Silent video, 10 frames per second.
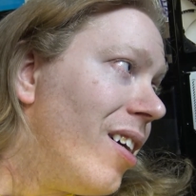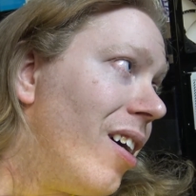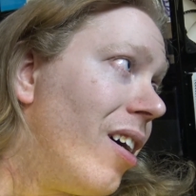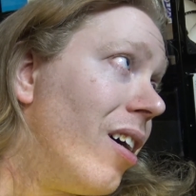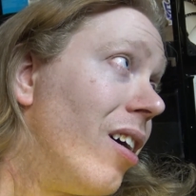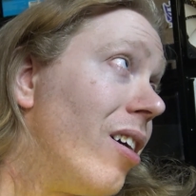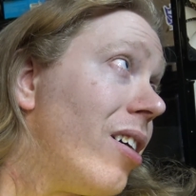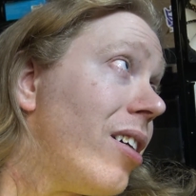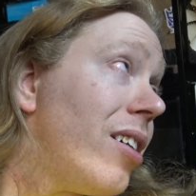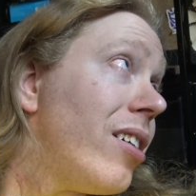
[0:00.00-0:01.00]

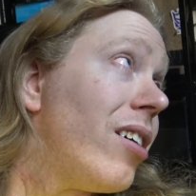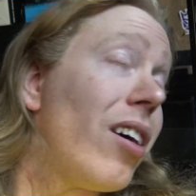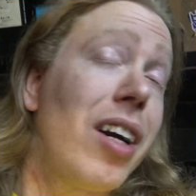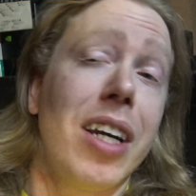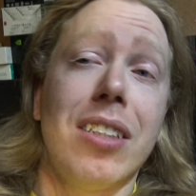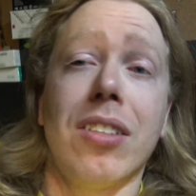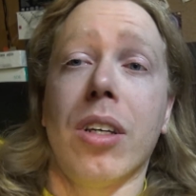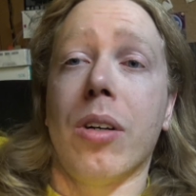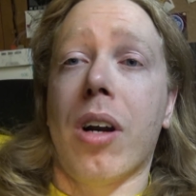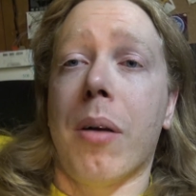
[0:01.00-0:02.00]
Alright,
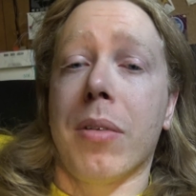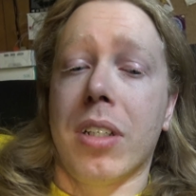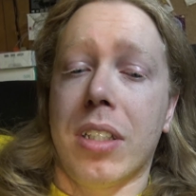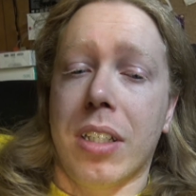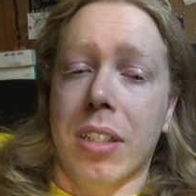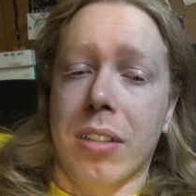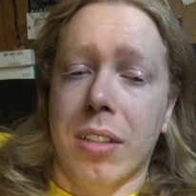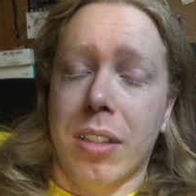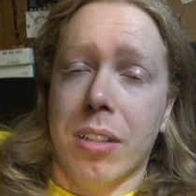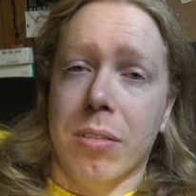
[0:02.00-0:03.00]
so I'm going
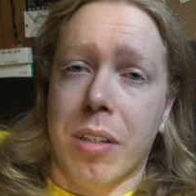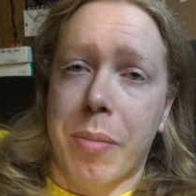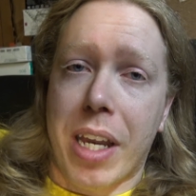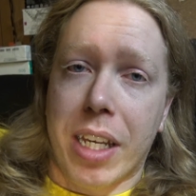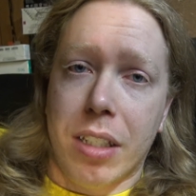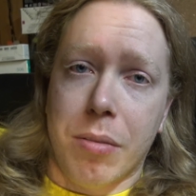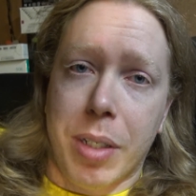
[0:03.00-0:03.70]
to get back into